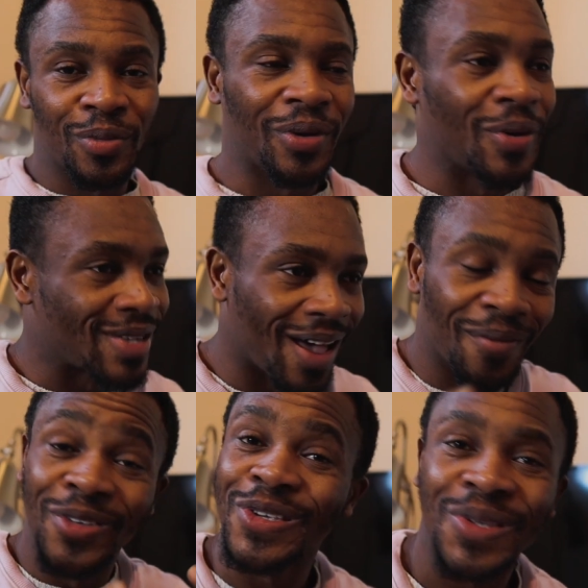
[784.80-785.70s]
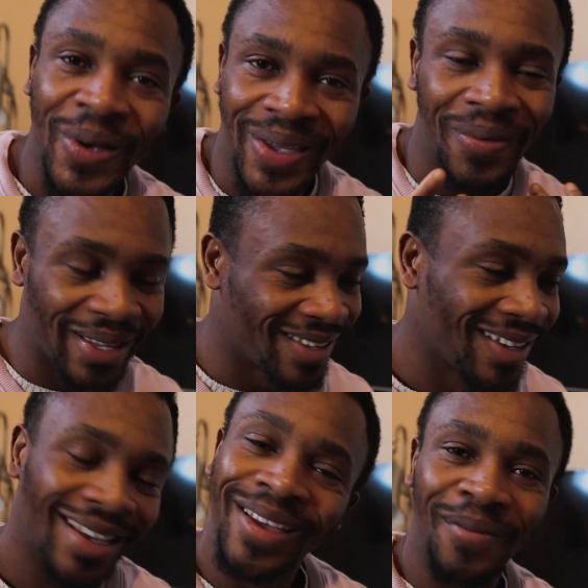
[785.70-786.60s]
because I'm just talking with
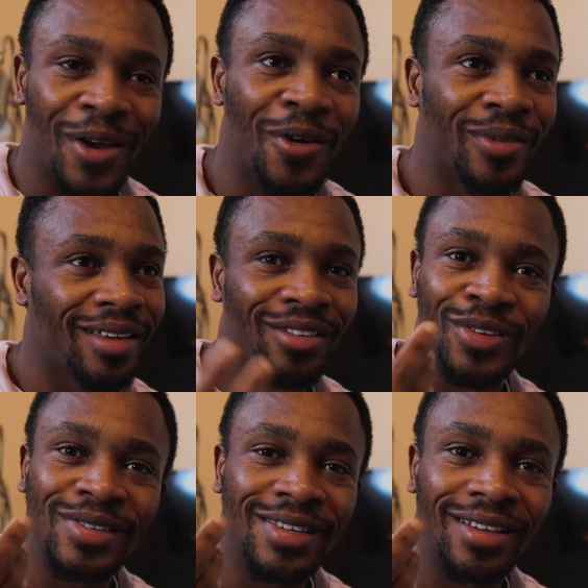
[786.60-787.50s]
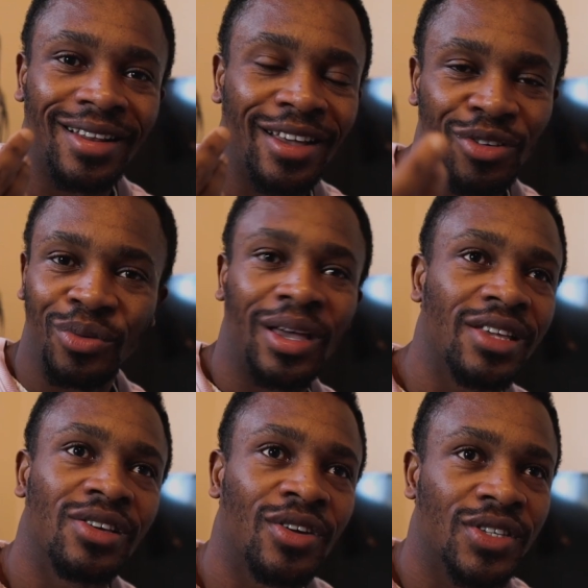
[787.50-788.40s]
my heart and just letting you
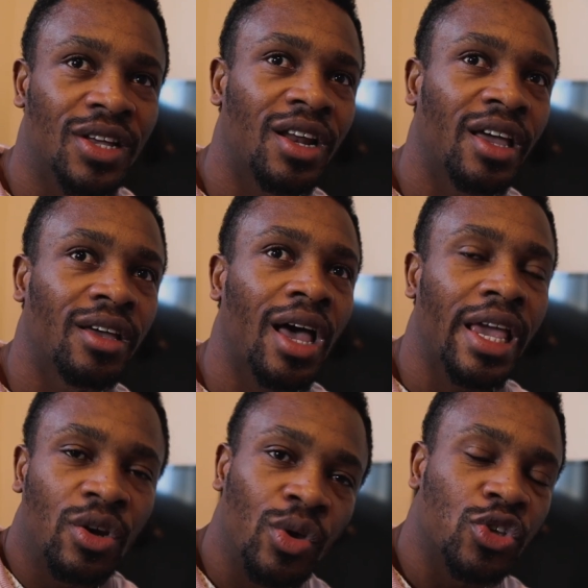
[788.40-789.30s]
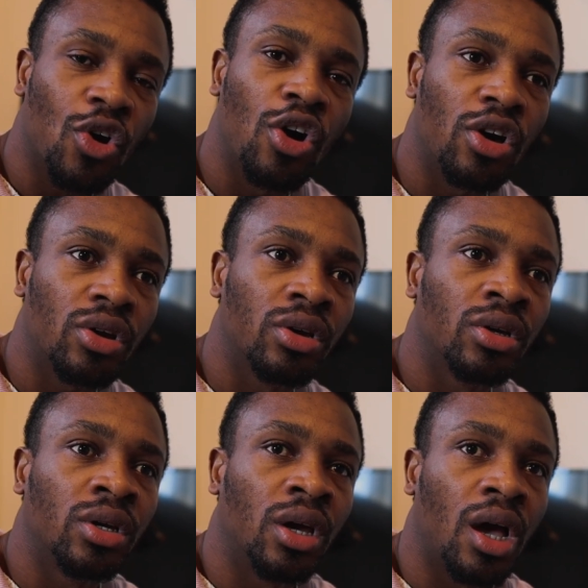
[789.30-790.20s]
guys understand. Like, I know it's hard.
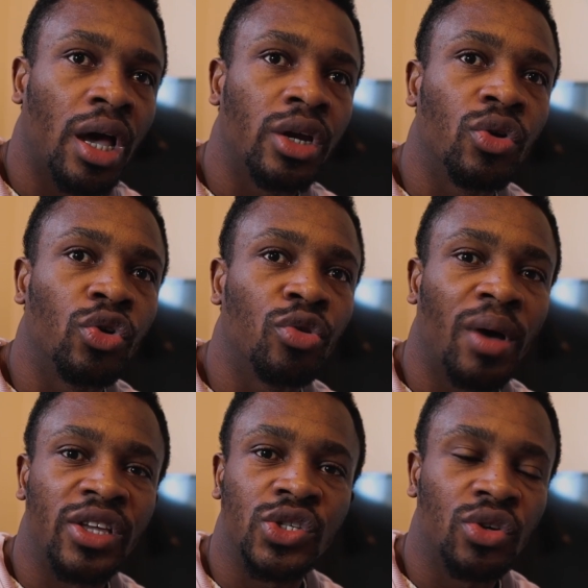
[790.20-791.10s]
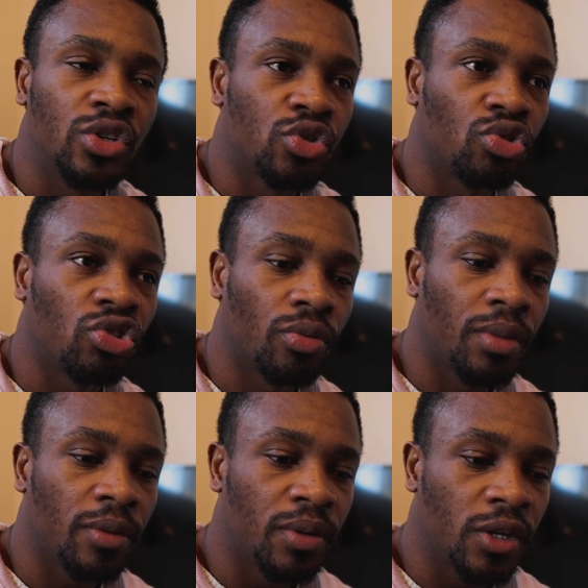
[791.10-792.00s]
I know you might study in a situation,
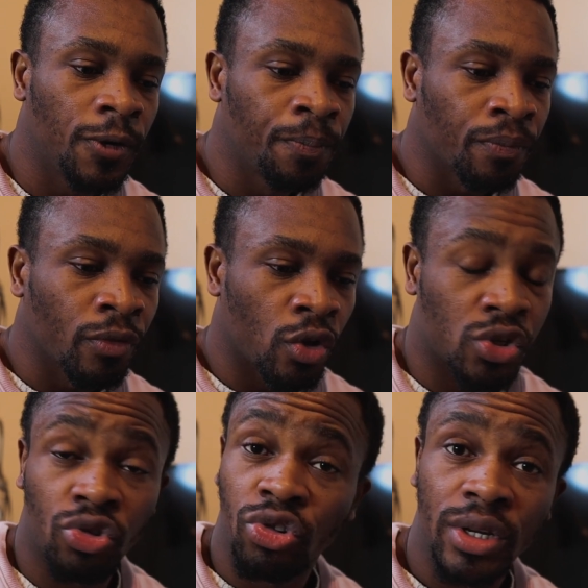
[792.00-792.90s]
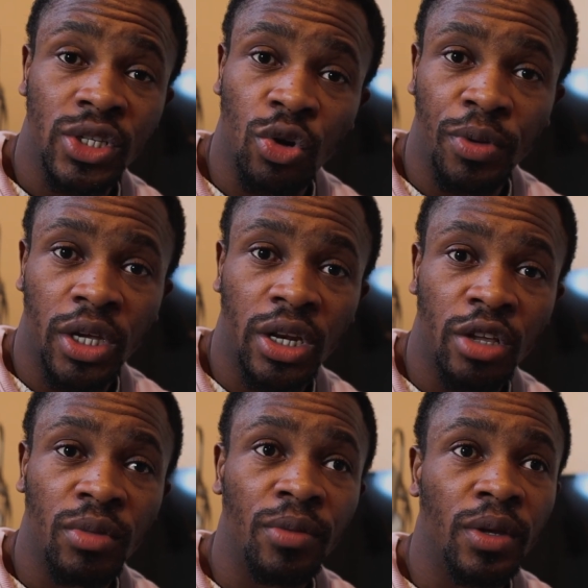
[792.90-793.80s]
maybe your situation is
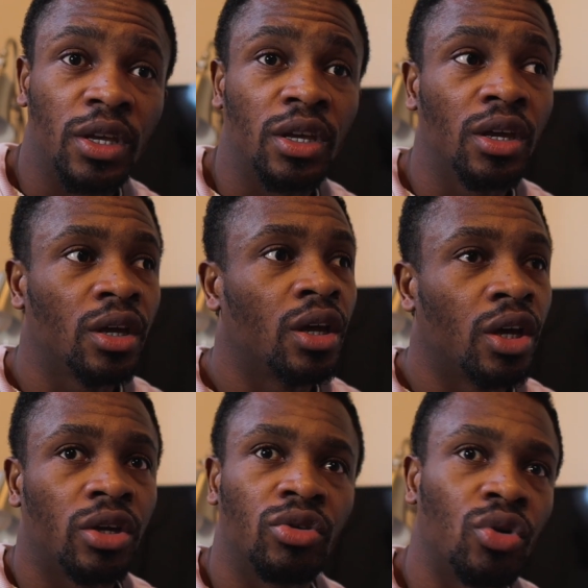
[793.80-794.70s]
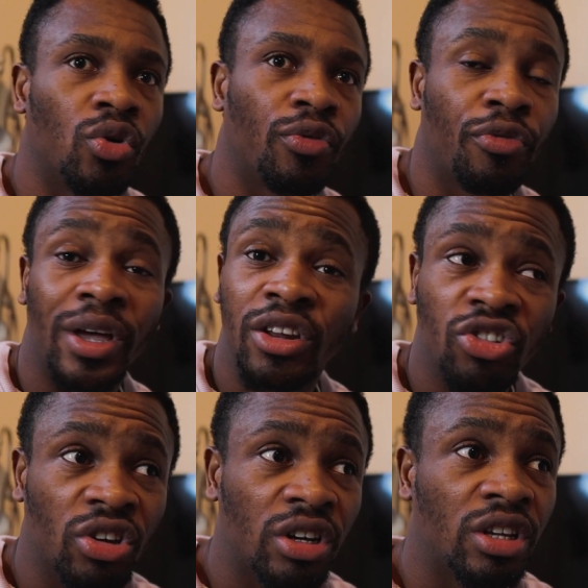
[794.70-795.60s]
complicated, maybe, you know,
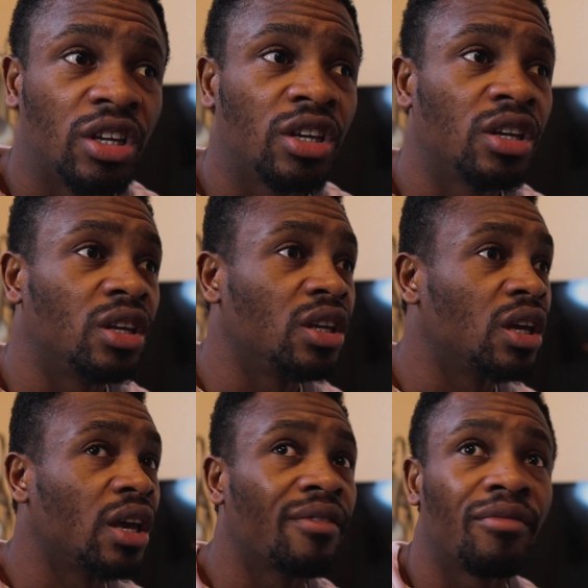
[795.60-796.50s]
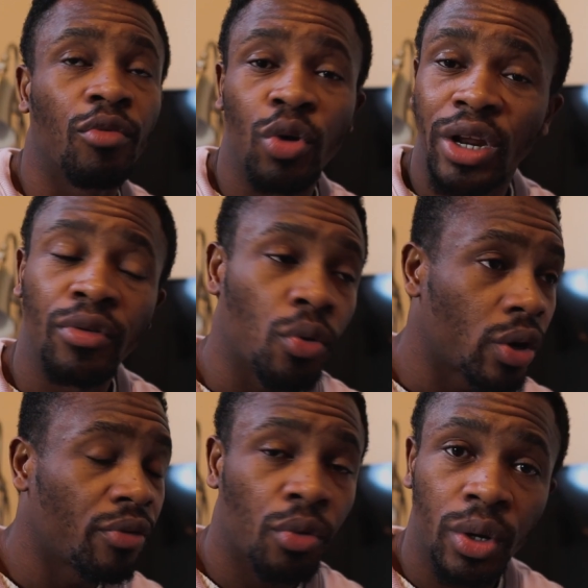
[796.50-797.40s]
financially, whatever,
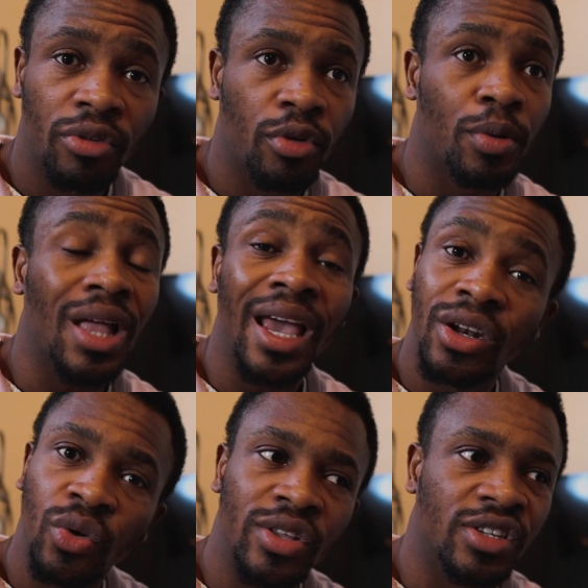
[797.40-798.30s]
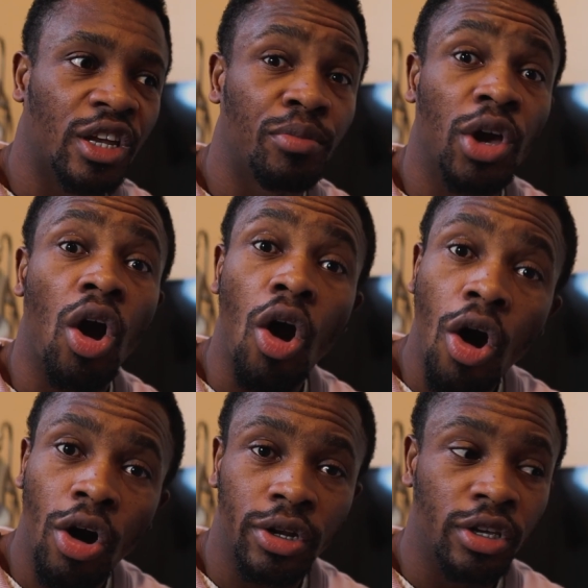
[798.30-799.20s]
but I know it can be
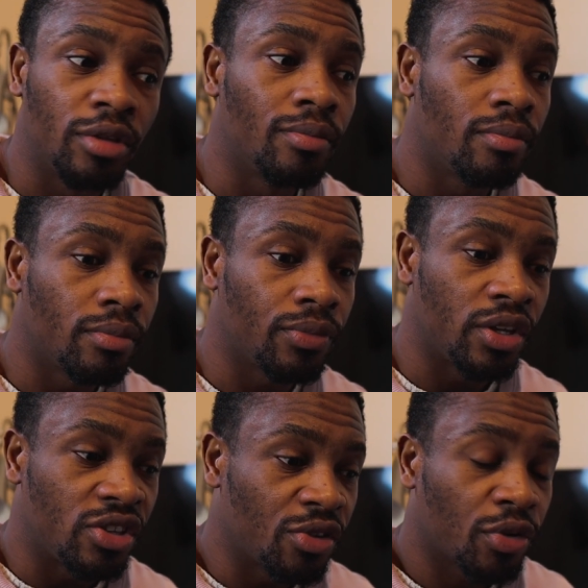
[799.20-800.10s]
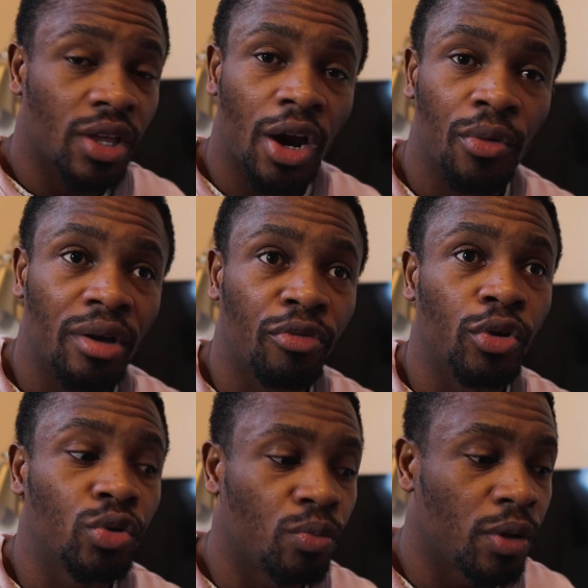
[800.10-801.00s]
hard in different areas for
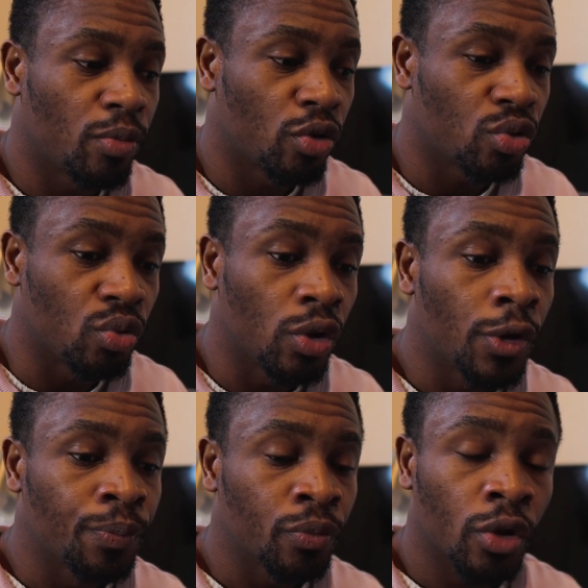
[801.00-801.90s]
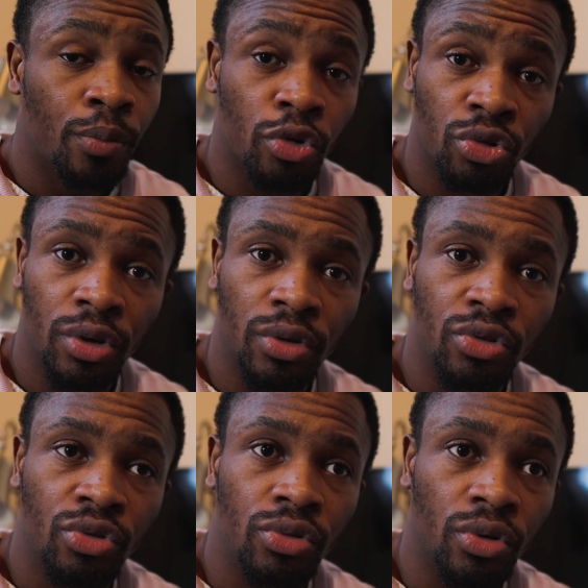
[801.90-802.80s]
you to be able to pursue
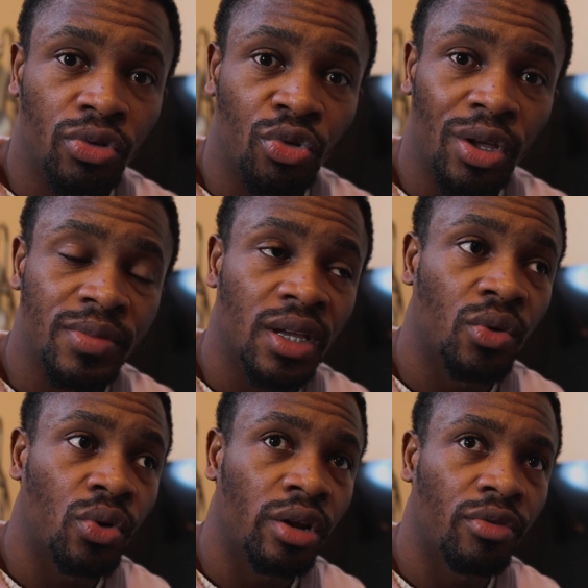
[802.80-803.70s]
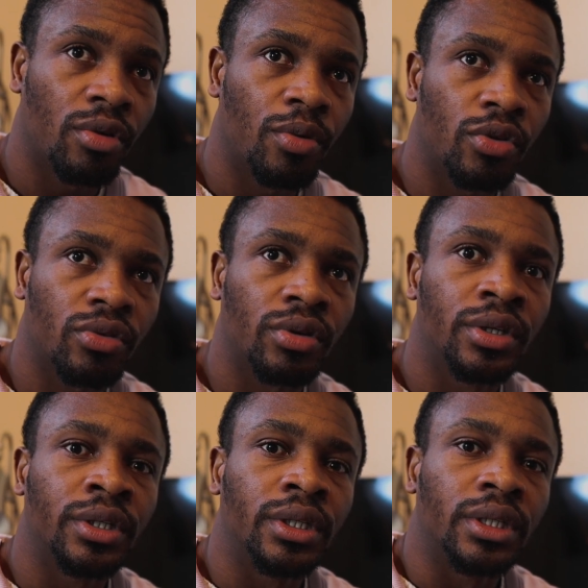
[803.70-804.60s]
your dreams and whatever, but
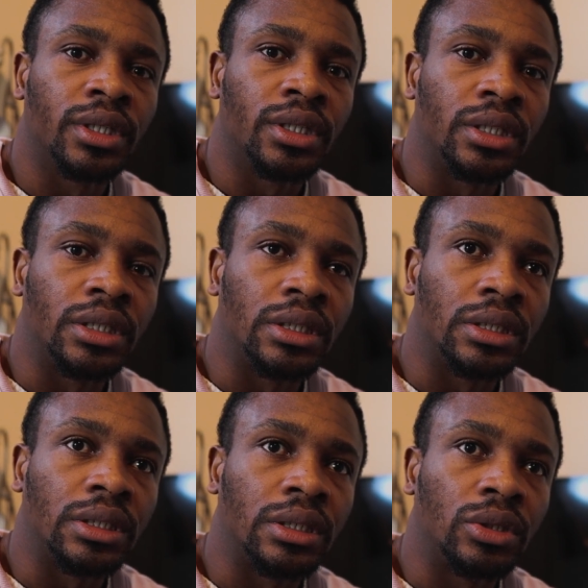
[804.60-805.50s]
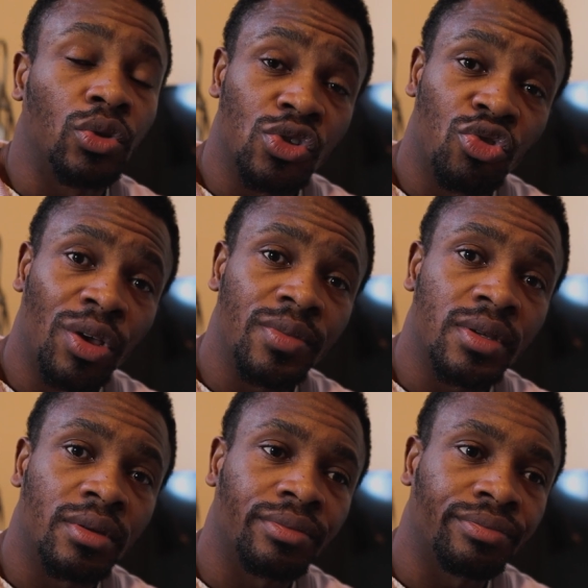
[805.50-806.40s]
those dreams,